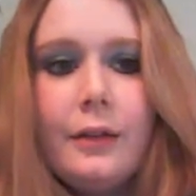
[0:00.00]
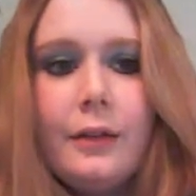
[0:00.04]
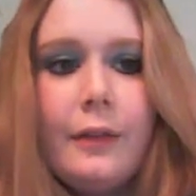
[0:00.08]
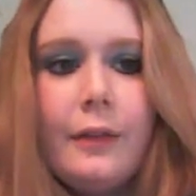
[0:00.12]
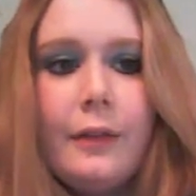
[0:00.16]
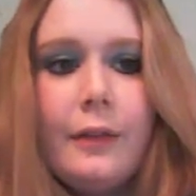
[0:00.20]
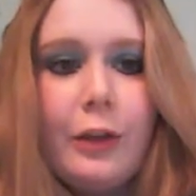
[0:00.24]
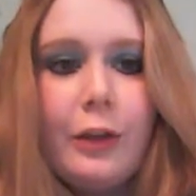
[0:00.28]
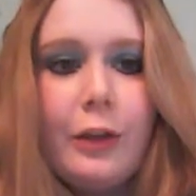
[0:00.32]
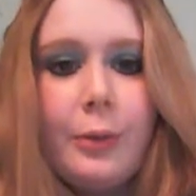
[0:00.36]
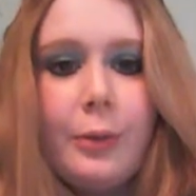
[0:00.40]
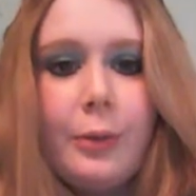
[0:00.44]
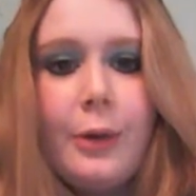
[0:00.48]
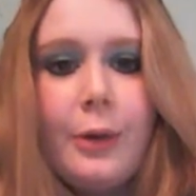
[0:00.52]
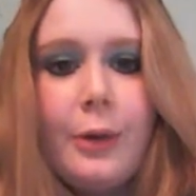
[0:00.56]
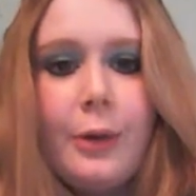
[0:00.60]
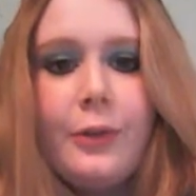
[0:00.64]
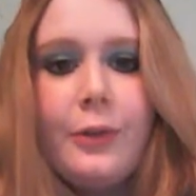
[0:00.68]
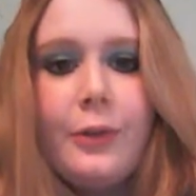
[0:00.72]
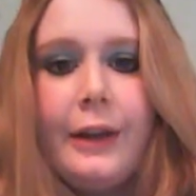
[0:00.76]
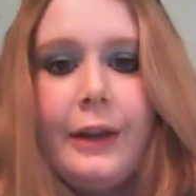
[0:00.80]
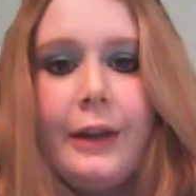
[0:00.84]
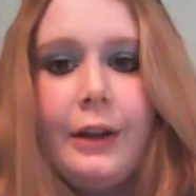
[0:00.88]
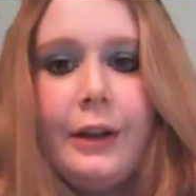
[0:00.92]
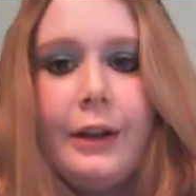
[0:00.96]
that's pretty much
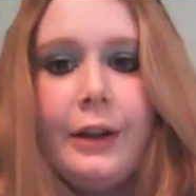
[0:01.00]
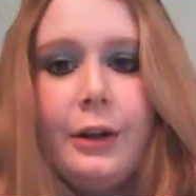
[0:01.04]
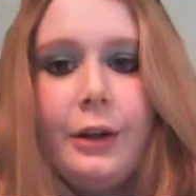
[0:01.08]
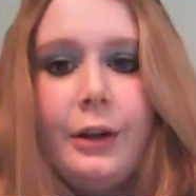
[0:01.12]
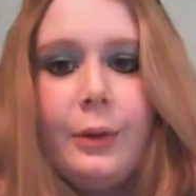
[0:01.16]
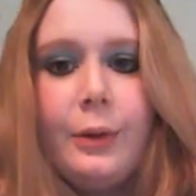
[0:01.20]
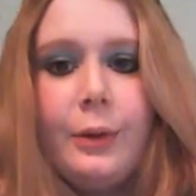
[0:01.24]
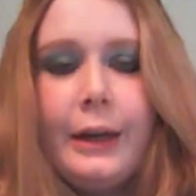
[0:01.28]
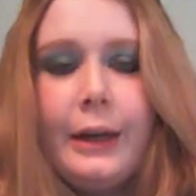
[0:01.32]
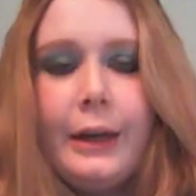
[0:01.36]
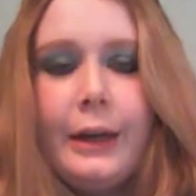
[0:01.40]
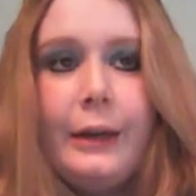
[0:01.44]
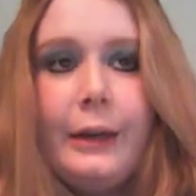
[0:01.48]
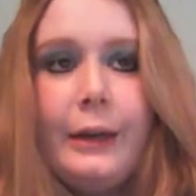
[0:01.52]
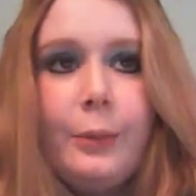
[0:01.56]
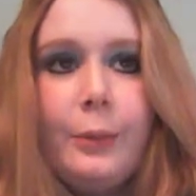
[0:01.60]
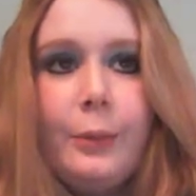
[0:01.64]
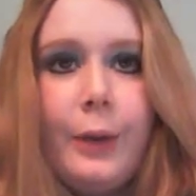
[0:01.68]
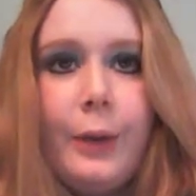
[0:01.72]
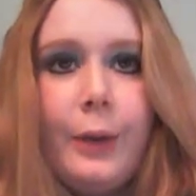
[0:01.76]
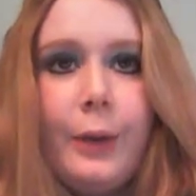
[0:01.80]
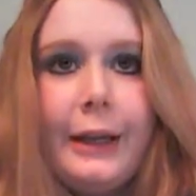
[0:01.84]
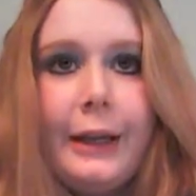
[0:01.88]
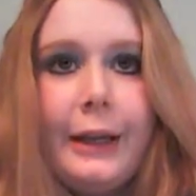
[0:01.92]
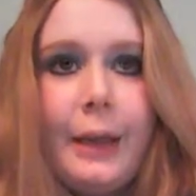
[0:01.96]
what they do. I
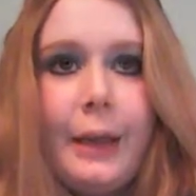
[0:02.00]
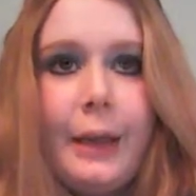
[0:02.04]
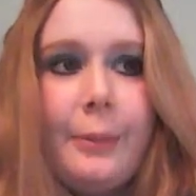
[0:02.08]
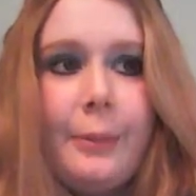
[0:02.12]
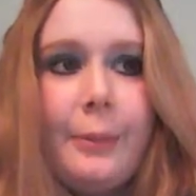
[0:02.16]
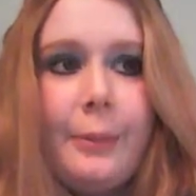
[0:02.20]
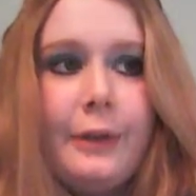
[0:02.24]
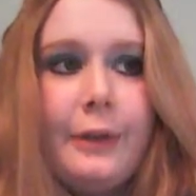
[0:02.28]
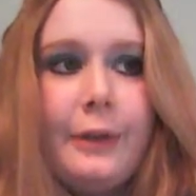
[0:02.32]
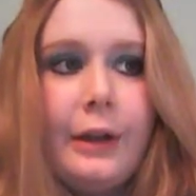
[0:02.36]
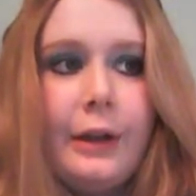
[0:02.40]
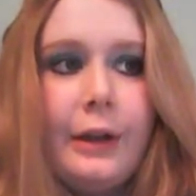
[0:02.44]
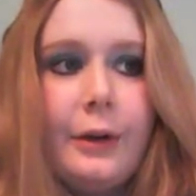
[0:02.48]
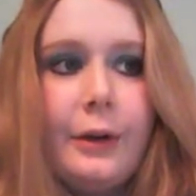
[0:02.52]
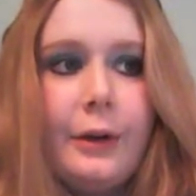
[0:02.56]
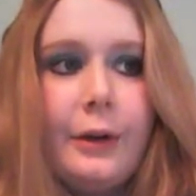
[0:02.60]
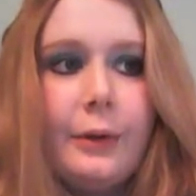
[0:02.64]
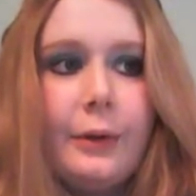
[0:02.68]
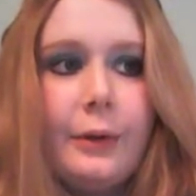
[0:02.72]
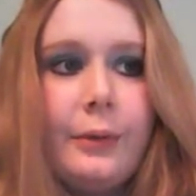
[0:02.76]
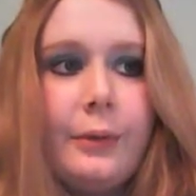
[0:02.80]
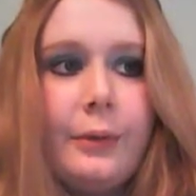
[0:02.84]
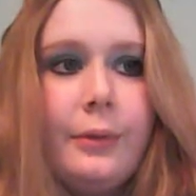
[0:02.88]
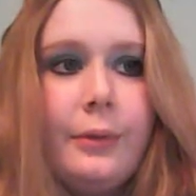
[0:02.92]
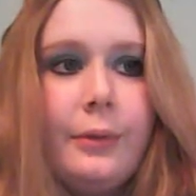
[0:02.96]
didn't wake up
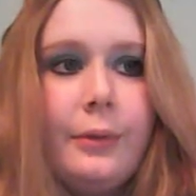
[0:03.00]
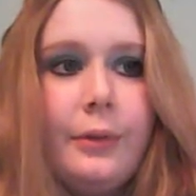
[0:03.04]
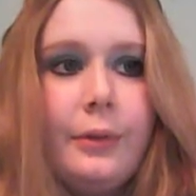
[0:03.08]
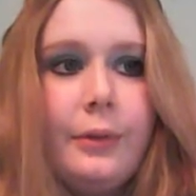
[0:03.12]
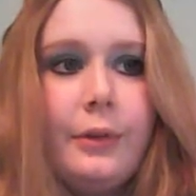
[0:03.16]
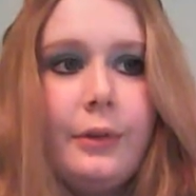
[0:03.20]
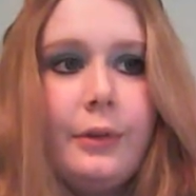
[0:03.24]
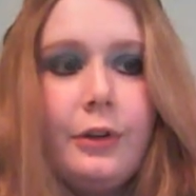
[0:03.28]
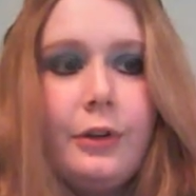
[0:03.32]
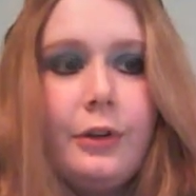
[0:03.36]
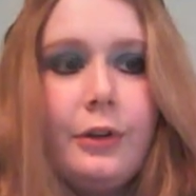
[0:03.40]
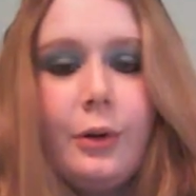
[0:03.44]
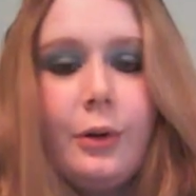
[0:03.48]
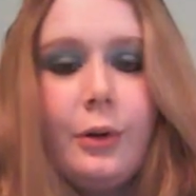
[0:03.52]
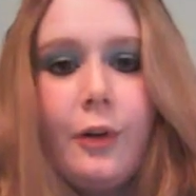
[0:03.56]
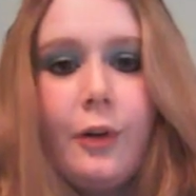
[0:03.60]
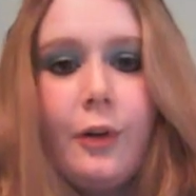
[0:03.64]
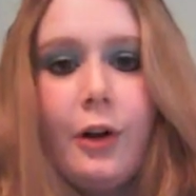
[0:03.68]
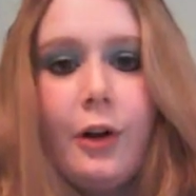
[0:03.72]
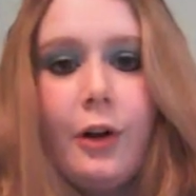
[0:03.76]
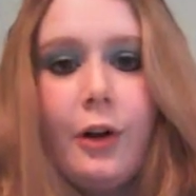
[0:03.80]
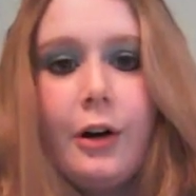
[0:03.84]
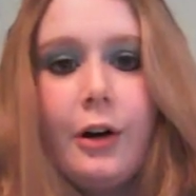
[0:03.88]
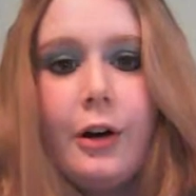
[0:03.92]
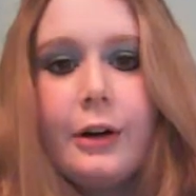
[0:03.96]
until 2
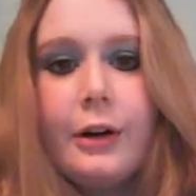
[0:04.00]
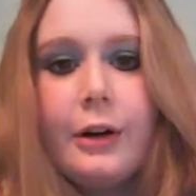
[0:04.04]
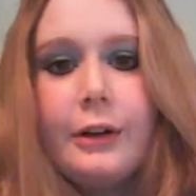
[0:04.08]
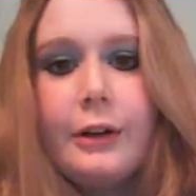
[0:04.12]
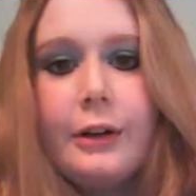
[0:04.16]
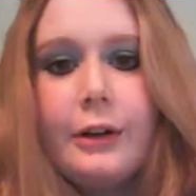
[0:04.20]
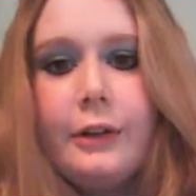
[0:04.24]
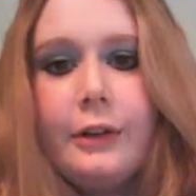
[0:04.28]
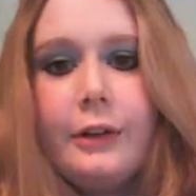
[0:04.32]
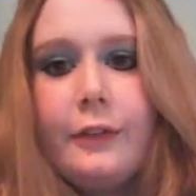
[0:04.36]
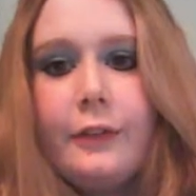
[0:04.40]
o'clock,